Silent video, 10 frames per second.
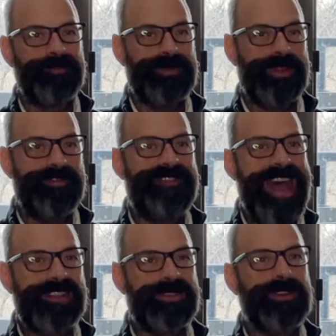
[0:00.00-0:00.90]
they're
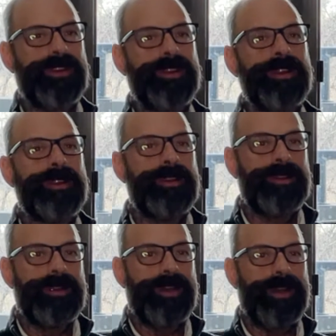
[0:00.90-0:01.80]
faster.
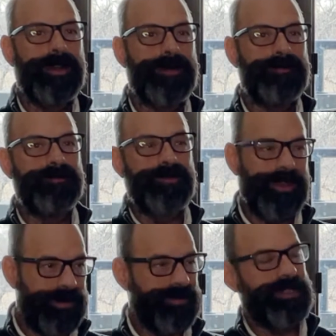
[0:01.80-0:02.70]
You
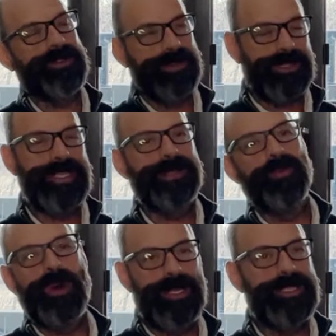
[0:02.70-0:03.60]
can just release them
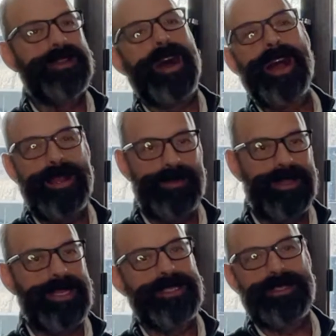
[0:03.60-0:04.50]
one at a time,
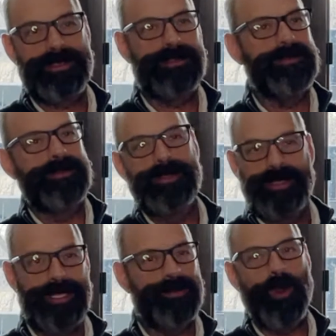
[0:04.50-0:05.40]
and
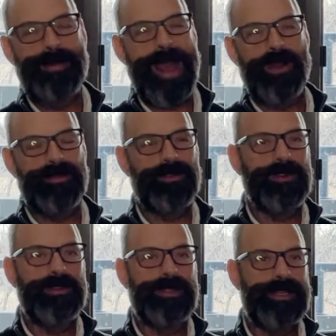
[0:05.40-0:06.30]
it's more
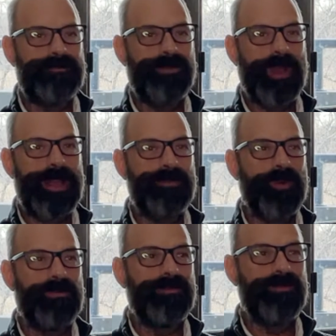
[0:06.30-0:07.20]
powerful and probably
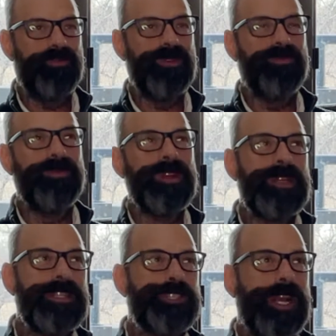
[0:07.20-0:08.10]

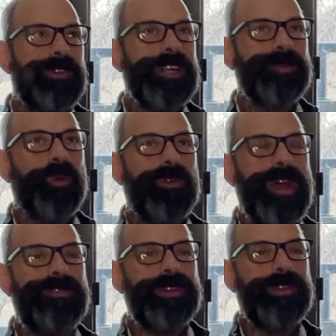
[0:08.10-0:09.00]
generates more
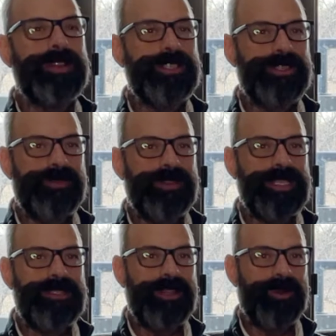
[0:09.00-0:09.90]
revenue than just
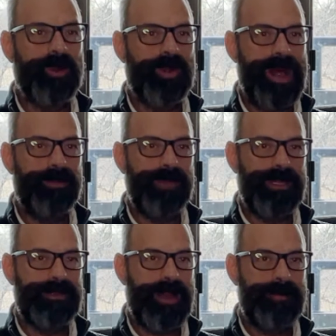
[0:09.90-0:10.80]
releasing a whole album at a
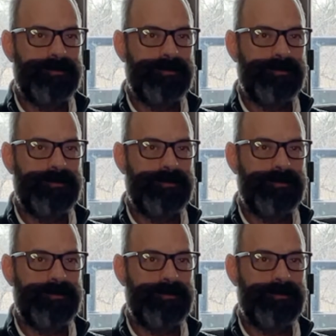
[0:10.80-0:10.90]
time.